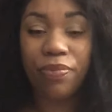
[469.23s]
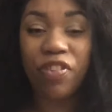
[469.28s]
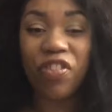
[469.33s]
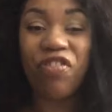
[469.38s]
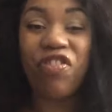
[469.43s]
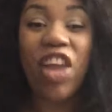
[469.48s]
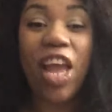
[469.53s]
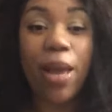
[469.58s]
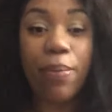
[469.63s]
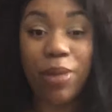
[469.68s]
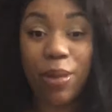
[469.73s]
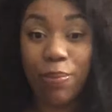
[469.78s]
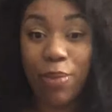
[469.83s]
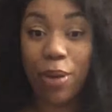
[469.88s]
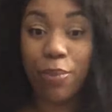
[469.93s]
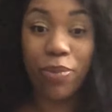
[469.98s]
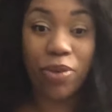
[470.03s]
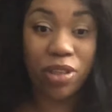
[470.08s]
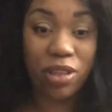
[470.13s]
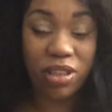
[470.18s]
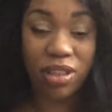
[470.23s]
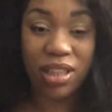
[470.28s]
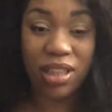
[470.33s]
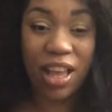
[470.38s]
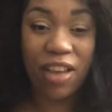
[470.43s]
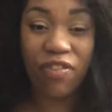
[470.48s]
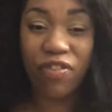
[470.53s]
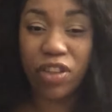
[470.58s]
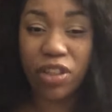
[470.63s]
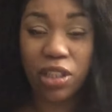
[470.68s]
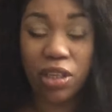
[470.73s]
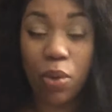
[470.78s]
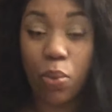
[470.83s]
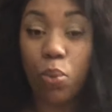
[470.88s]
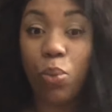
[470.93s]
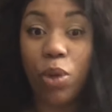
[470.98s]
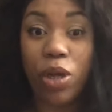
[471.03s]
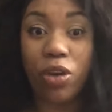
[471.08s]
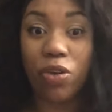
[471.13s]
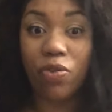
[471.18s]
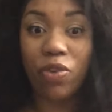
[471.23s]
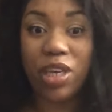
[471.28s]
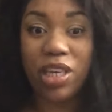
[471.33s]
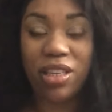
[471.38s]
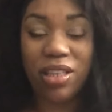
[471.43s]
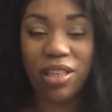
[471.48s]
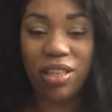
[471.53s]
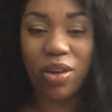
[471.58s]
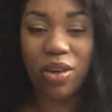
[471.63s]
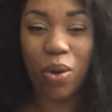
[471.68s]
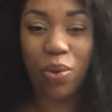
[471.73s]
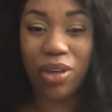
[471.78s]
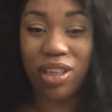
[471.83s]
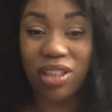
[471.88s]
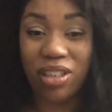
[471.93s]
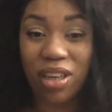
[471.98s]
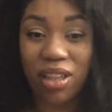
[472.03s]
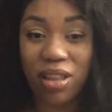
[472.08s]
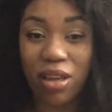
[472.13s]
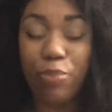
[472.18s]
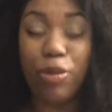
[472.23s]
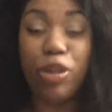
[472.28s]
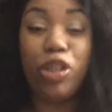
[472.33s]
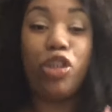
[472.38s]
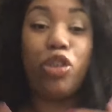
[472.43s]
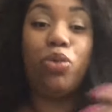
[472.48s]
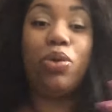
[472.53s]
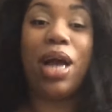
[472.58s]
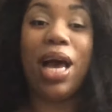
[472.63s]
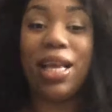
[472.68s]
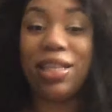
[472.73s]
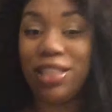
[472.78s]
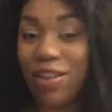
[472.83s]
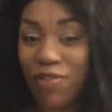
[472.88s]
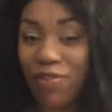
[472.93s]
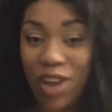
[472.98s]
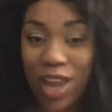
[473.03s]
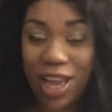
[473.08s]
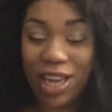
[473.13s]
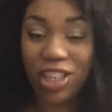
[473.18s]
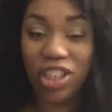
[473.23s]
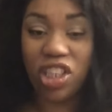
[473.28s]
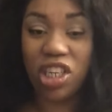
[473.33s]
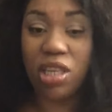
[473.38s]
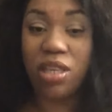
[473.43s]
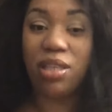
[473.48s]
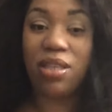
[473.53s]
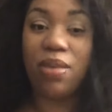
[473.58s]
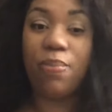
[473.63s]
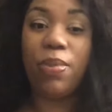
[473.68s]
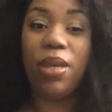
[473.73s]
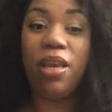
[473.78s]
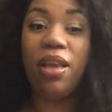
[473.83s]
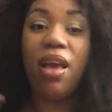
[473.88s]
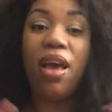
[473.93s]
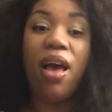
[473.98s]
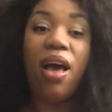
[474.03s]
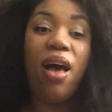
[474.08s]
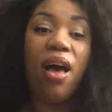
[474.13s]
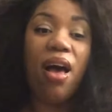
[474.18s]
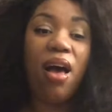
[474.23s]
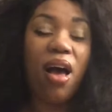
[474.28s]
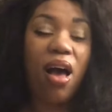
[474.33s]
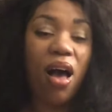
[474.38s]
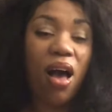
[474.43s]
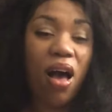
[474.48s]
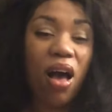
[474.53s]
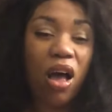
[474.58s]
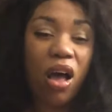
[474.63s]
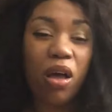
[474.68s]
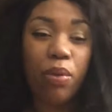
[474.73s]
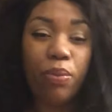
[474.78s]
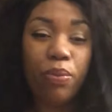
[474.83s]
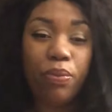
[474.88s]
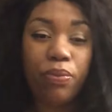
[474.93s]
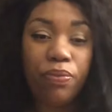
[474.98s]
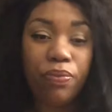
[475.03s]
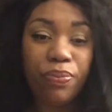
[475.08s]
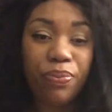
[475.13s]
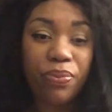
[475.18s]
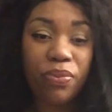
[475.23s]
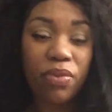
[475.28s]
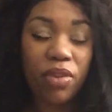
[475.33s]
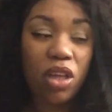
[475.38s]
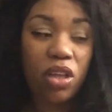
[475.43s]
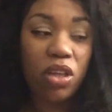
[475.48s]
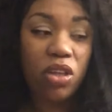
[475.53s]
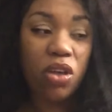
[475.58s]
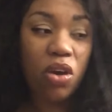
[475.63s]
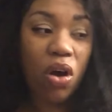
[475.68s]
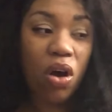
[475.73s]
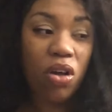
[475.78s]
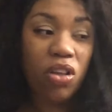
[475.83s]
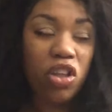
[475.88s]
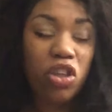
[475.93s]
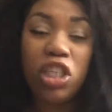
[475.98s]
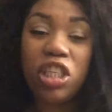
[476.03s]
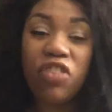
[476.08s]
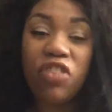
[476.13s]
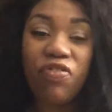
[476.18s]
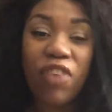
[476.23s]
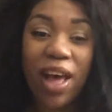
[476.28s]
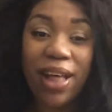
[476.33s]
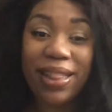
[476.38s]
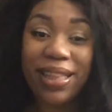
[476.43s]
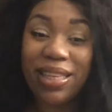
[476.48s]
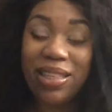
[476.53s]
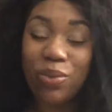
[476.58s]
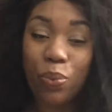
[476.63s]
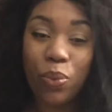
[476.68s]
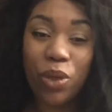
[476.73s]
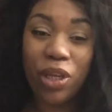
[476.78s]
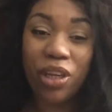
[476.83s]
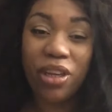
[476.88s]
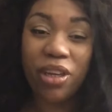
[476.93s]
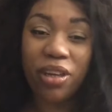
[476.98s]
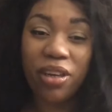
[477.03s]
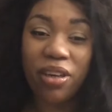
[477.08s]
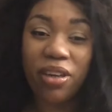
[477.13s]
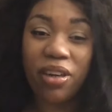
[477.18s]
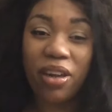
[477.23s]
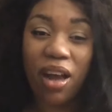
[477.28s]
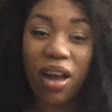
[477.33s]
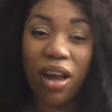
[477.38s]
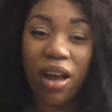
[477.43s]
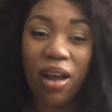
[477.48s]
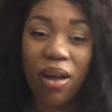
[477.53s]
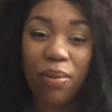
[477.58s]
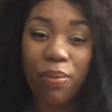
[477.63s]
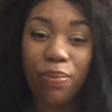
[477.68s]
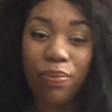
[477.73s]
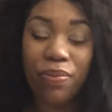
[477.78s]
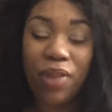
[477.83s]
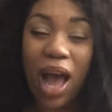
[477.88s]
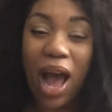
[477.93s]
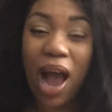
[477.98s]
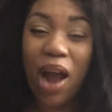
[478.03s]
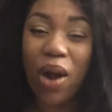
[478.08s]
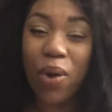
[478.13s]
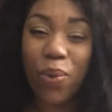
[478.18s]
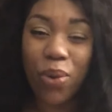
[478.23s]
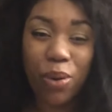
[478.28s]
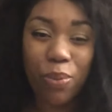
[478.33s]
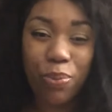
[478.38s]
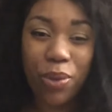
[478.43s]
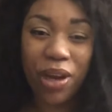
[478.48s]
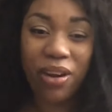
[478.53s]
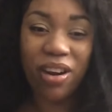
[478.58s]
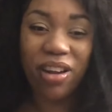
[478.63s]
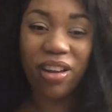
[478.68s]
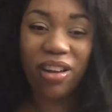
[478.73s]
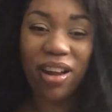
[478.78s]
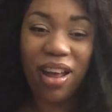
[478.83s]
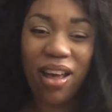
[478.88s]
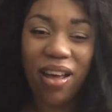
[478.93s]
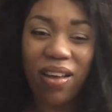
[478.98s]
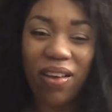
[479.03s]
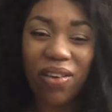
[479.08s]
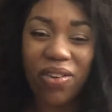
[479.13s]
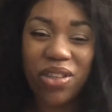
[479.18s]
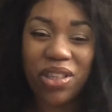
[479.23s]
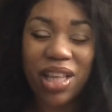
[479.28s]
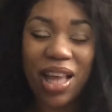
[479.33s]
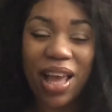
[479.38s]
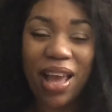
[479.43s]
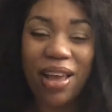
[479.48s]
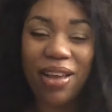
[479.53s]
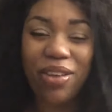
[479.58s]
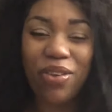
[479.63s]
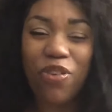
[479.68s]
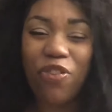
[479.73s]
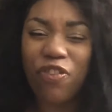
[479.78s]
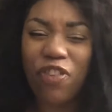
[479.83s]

family members that for some weird reason know each other, but you guys never had a chance to meet. Um, you'll just find these weird, awkward parallels that you